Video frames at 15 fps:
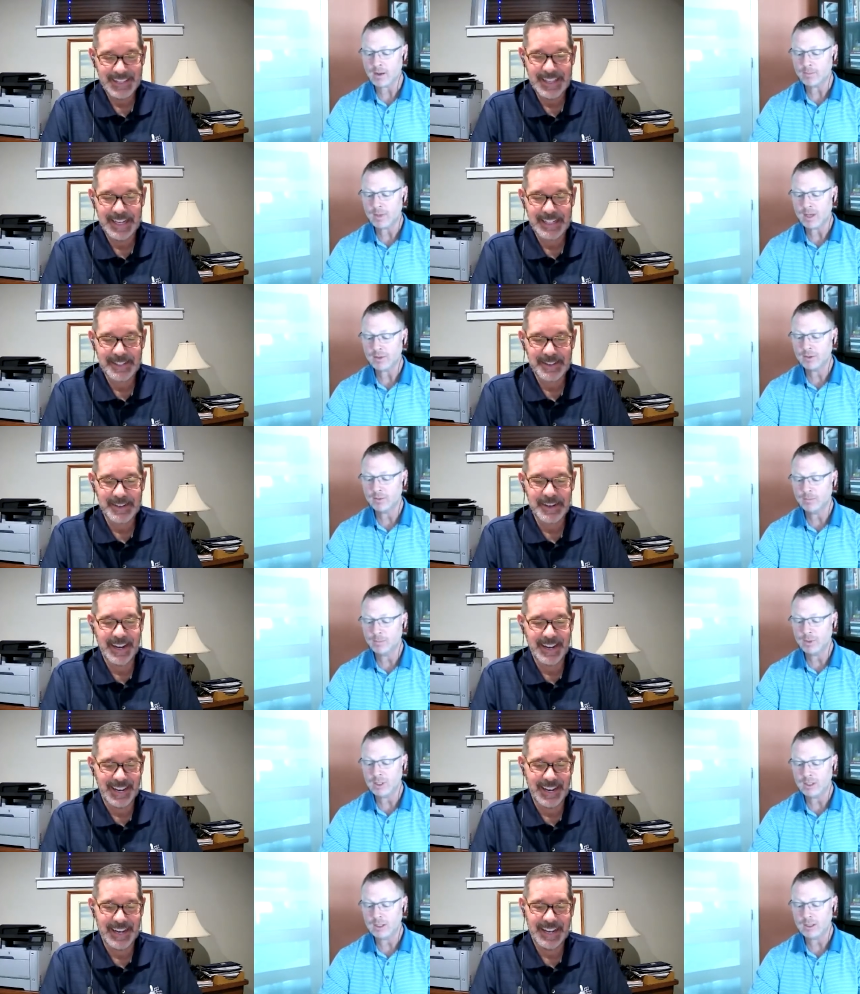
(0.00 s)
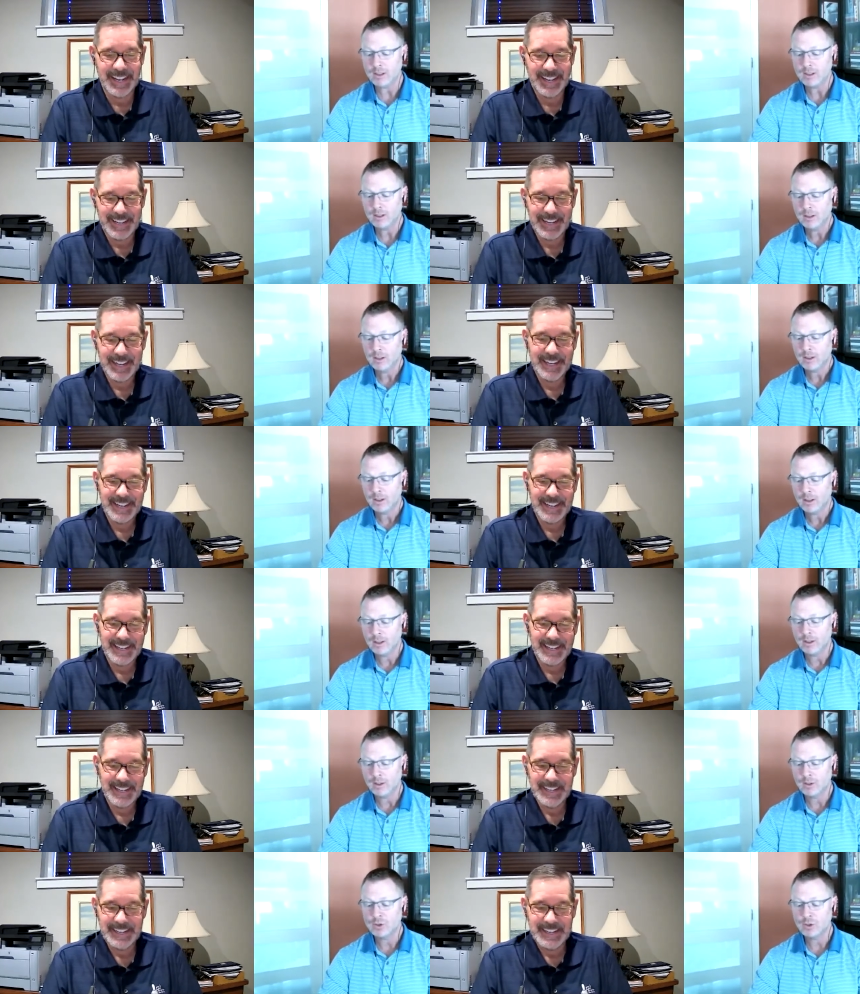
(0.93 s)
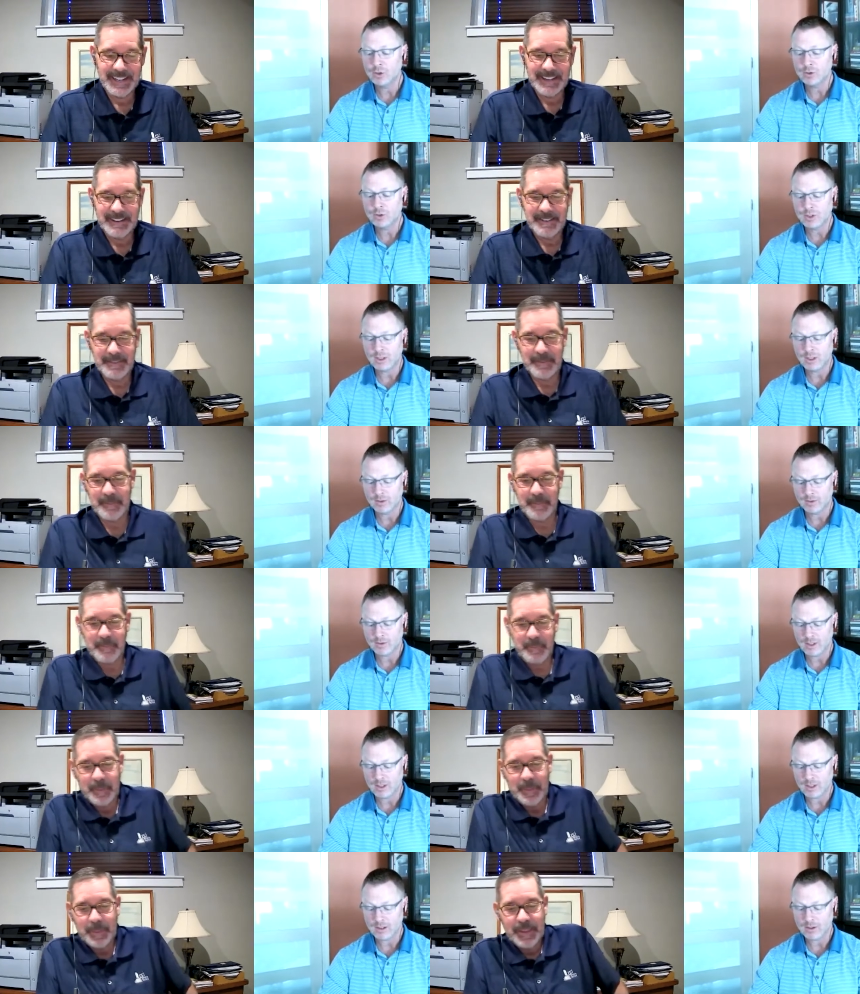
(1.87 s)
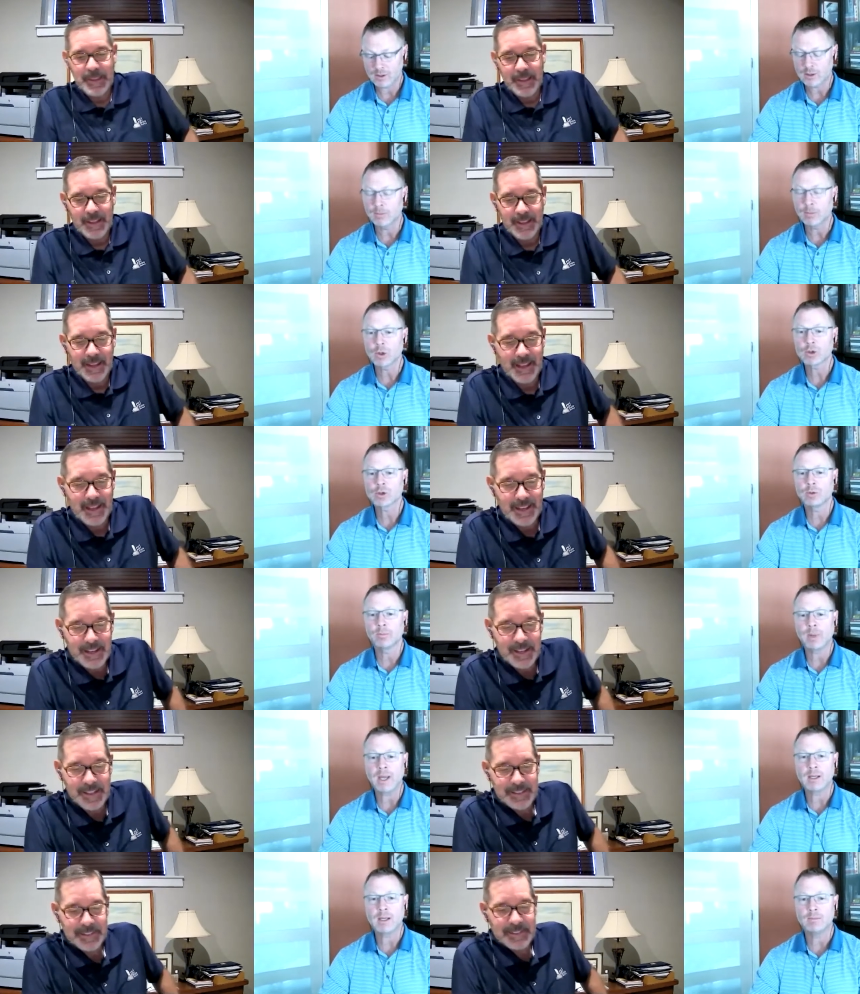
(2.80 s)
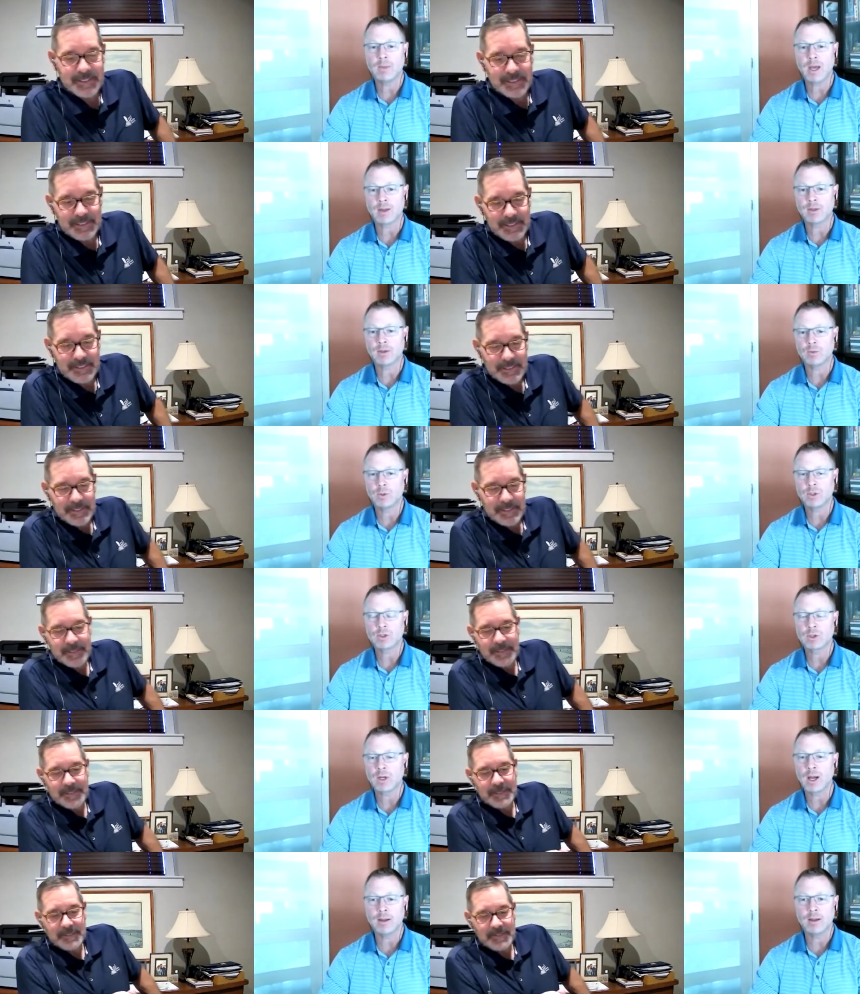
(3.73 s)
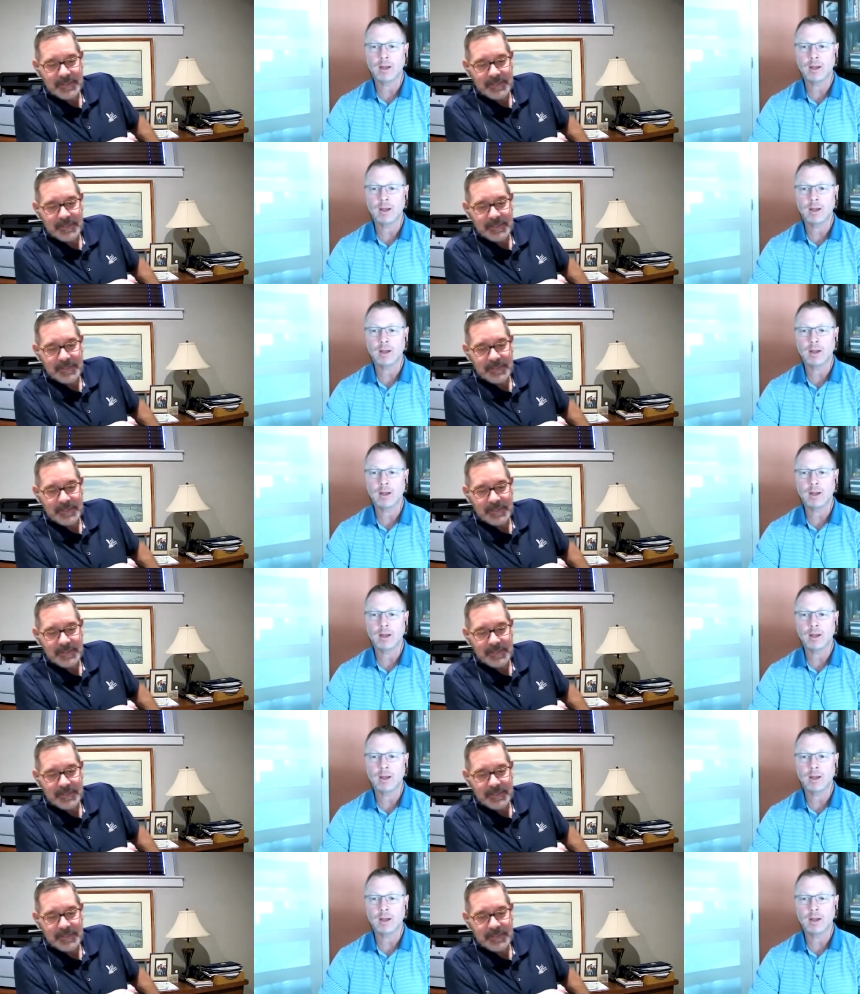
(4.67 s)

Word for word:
Speaker 1: That's method right. b is using the commercial bank method, which I,